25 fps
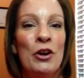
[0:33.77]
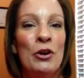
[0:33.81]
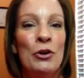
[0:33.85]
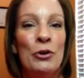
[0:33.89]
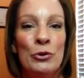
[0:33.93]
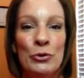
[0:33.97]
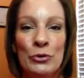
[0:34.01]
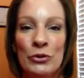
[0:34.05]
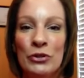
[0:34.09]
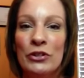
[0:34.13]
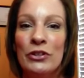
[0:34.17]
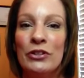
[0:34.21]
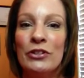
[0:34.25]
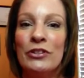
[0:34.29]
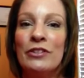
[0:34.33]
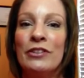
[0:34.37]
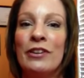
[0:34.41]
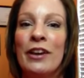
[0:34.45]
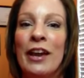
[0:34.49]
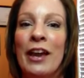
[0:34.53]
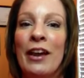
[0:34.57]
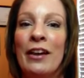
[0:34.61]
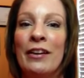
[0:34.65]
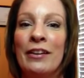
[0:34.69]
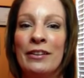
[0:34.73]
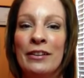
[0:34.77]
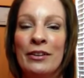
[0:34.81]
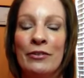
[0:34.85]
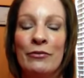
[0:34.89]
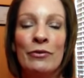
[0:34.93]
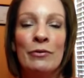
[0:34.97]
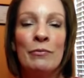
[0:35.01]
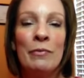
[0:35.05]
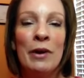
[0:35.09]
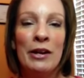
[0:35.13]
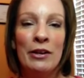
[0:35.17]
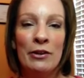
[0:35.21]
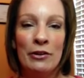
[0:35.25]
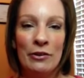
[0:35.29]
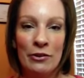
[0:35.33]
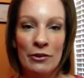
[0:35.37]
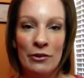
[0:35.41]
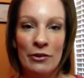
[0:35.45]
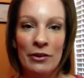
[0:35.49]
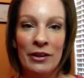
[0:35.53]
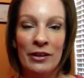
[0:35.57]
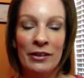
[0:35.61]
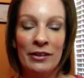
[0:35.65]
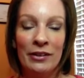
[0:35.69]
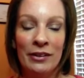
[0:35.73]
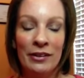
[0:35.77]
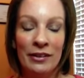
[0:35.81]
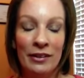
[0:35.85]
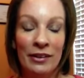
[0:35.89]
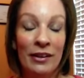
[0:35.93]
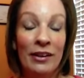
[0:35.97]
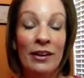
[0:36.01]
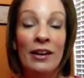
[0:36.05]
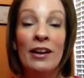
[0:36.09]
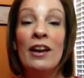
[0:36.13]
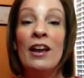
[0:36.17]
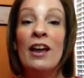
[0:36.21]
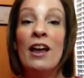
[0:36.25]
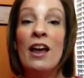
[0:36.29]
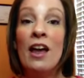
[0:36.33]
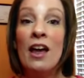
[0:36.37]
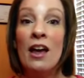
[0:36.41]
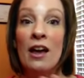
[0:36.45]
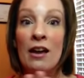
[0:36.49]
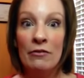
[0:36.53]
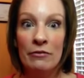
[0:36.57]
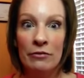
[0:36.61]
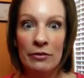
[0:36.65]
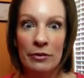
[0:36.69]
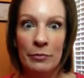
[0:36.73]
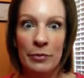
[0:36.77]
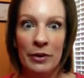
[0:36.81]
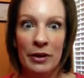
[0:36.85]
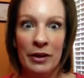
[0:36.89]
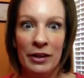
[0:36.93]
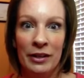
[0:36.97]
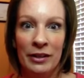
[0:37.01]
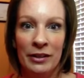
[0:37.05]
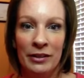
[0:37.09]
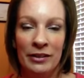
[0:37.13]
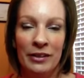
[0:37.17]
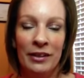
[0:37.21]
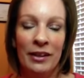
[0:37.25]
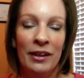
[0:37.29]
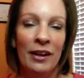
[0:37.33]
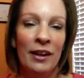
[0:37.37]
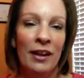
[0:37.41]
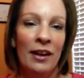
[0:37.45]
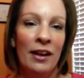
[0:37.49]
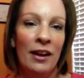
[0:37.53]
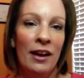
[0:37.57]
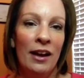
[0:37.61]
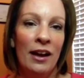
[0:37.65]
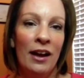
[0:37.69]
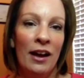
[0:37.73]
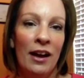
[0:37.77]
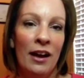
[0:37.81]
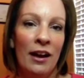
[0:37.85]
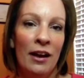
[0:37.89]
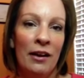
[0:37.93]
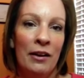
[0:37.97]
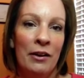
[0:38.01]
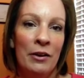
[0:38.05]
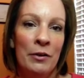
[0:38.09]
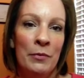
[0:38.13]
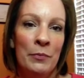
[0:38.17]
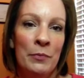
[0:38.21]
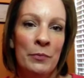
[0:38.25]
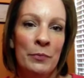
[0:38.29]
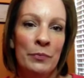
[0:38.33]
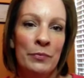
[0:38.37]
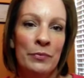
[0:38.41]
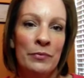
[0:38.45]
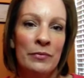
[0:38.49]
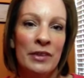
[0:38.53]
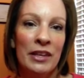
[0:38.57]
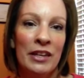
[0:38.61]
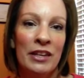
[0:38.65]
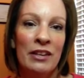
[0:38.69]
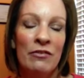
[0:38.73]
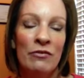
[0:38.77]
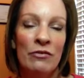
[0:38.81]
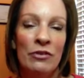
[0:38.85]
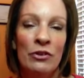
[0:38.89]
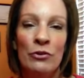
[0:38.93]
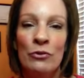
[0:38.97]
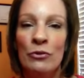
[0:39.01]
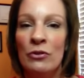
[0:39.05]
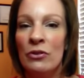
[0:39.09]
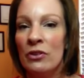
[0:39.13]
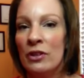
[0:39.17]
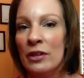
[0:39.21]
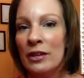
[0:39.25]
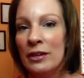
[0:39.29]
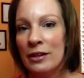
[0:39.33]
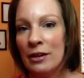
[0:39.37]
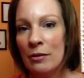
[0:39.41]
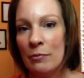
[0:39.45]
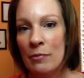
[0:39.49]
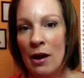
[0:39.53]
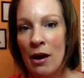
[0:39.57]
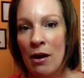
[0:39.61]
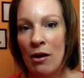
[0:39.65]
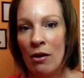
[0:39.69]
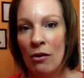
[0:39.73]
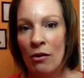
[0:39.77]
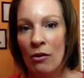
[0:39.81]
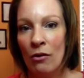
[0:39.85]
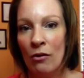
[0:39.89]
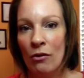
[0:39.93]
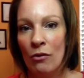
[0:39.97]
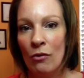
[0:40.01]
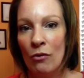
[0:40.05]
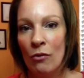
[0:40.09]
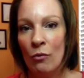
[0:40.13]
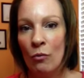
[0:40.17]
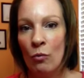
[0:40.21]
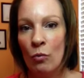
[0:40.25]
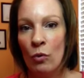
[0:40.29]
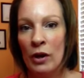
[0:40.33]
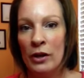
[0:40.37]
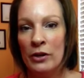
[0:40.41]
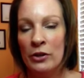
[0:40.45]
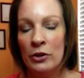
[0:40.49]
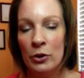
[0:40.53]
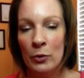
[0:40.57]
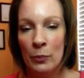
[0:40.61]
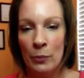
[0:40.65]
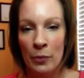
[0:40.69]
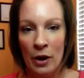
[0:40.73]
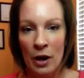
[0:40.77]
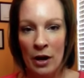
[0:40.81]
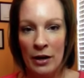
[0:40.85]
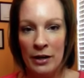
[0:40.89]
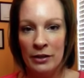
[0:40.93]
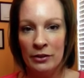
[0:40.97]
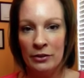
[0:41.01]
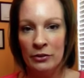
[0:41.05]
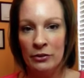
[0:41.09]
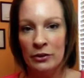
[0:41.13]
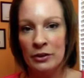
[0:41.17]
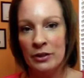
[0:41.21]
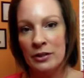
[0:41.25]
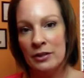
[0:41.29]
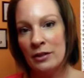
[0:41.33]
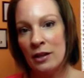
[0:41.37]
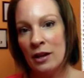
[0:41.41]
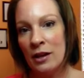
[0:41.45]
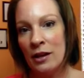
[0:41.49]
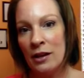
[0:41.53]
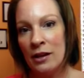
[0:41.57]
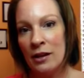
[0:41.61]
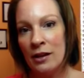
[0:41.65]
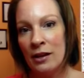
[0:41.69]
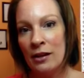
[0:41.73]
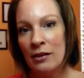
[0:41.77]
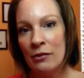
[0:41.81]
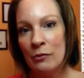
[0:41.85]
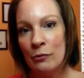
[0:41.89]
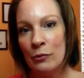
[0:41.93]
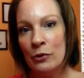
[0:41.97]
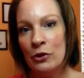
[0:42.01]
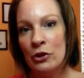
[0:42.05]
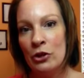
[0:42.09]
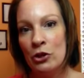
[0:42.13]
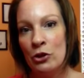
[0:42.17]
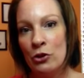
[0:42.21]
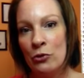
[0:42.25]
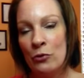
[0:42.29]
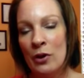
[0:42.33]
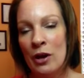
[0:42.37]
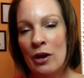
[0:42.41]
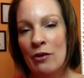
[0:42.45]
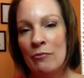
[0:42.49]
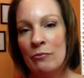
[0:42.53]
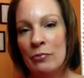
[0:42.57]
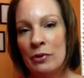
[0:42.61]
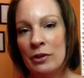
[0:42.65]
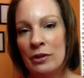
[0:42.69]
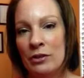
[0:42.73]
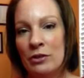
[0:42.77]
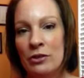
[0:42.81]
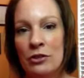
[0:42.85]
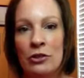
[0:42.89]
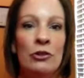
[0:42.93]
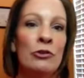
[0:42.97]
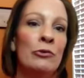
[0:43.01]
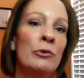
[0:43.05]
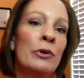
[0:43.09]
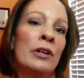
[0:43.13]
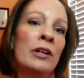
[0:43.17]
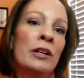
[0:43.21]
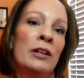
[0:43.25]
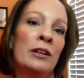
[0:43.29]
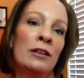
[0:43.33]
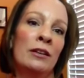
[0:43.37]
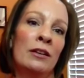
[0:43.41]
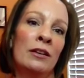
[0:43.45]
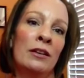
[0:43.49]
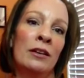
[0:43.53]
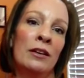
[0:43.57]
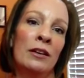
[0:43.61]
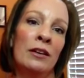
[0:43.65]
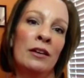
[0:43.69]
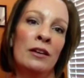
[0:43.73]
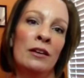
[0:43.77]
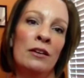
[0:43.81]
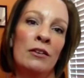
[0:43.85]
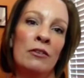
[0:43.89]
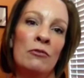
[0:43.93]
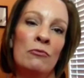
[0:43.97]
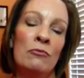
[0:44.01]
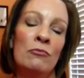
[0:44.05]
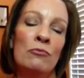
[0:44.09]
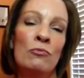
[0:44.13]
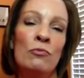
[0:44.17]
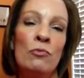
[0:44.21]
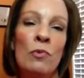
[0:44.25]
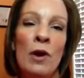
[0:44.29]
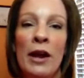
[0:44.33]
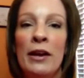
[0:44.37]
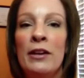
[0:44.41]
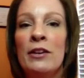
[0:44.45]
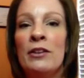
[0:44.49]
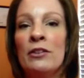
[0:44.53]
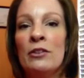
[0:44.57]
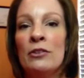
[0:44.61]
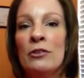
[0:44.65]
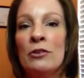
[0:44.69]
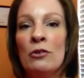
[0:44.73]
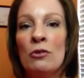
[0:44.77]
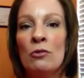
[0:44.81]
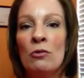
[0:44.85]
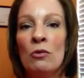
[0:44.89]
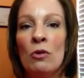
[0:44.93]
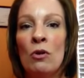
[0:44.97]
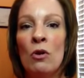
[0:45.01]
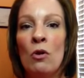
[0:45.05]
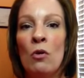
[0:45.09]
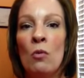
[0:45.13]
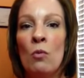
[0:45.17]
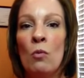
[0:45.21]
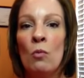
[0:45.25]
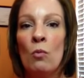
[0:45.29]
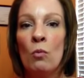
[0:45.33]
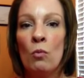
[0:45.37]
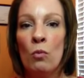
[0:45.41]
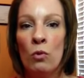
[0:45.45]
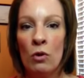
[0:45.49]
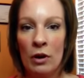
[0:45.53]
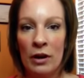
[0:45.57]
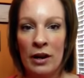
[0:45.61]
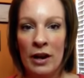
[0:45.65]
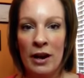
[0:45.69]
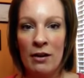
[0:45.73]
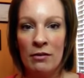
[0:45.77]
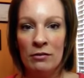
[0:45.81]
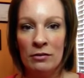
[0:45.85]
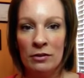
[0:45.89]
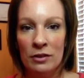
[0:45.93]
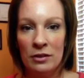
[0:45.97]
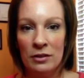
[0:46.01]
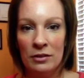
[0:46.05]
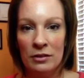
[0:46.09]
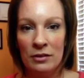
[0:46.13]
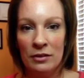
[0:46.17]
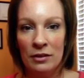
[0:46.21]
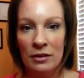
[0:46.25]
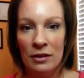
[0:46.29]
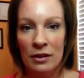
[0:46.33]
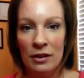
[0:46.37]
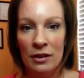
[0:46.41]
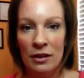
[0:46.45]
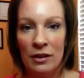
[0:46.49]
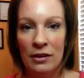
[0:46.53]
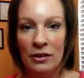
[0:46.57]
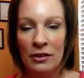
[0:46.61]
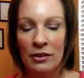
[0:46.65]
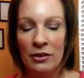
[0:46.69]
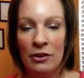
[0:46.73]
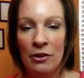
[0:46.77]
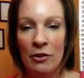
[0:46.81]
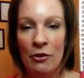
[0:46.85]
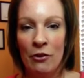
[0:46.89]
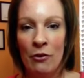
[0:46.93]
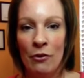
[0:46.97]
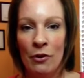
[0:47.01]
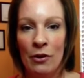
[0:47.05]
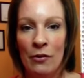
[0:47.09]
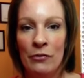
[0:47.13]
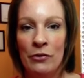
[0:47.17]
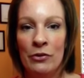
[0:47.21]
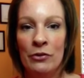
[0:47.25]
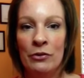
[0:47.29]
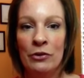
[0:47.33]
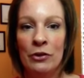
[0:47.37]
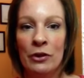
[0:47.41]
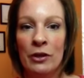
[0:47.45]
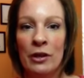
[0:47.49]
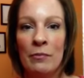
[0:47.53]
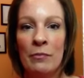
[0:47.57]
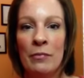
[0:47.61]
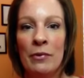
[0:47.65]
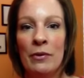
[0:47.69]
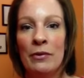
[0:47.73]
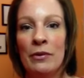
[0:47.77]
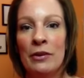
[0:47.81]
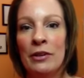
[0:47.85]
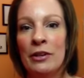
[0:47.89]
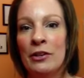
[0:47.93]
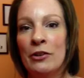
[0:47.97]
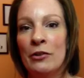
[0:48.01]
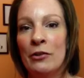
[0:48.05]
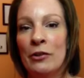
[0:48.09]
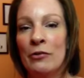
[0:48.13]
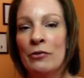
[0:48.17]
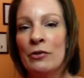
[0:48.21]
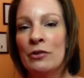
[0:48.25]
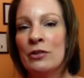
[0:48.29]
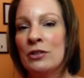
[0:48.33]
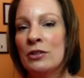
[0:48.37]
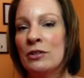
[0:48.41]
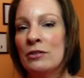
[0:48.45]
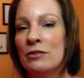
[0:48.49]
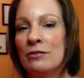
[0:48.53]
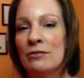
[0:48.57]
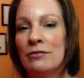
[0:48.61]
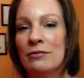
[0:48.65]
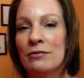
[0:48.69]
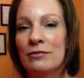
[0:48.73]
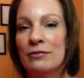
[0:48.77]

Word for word: who's a good candidate for microcurrent? Everybody. Um, if you think about what your body looks like when you have been doing regular workouts, you know, if you look at, you know, if you just